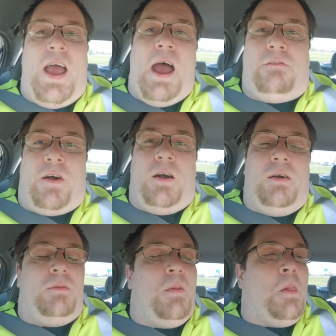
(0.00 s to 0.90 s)
ever,
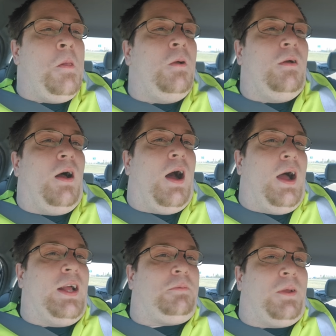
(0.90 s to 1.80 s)

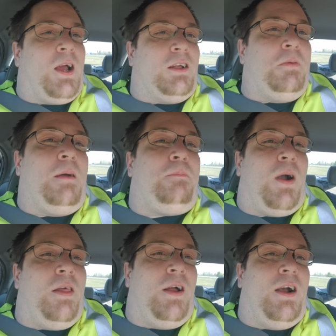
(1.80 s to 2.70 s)
uh, it's because my
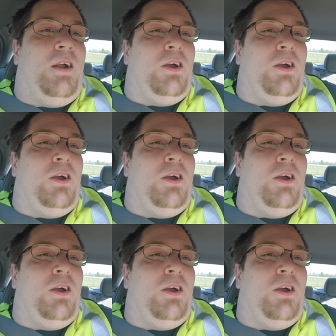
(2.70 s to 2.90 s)
brother,